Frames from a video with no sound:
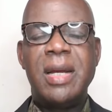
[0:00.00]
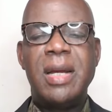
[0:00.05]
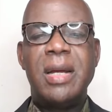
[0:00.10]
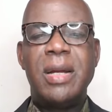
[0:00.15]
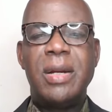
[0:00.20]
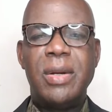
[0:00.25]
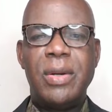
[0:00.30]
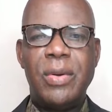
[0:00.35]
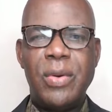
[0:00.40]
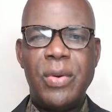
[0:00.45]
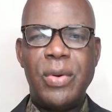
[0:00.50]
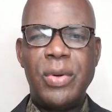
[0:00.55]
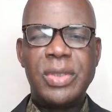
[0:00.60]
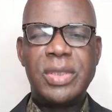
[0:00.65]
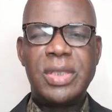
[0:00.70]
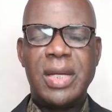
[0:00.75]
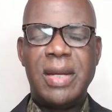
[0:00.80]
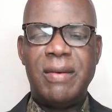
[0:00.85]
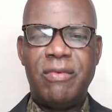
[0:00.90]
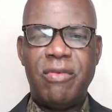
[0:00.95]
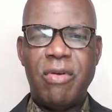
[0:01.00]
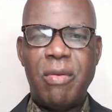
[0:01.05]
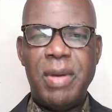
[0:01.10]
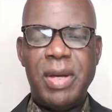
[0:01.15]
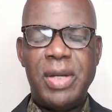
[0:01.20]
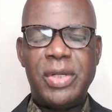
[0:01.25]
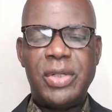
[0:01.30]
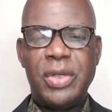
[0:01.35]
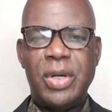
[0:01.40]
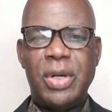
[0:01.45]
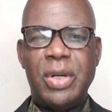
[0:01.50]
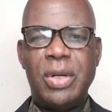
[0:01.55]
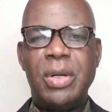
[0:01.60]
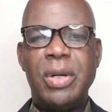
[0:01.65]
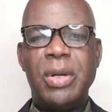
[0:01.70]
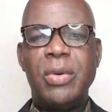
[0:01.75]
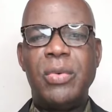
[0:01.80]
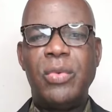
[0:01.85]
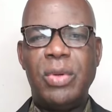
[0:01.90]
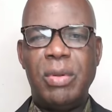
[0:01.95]
those information
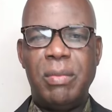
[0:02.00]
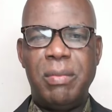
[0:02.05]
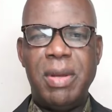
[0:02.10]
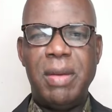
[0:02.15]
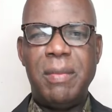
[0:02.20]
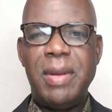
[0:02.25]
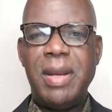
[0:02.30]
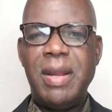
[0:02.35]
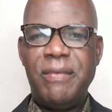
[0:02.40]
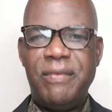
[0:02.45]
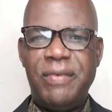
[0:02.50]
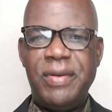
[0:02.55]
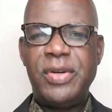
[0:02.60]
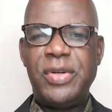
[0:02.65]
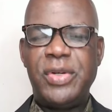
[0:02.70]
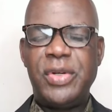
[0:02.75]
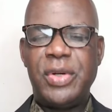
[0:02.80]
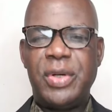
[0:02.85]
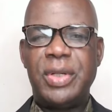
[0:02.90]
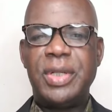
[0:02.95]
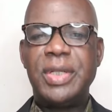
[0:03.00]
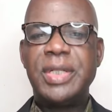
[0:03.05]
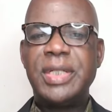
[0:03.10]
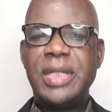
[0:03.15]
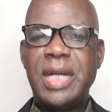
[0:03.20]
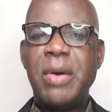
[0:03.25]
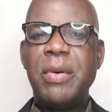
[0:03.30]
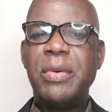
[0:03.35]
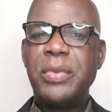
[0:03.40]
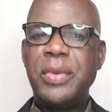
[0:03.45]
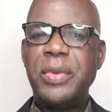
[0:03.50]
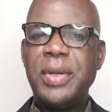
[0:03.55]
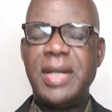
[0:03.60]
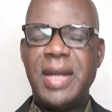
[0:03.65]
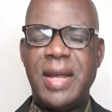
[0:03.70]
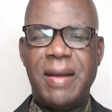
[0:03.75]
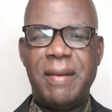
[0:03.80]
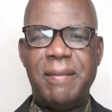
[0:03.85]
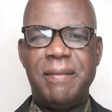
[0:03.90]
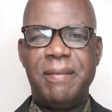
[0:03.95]
would be beneficial, share it with
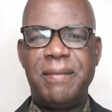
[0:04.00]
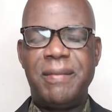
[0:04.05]
them.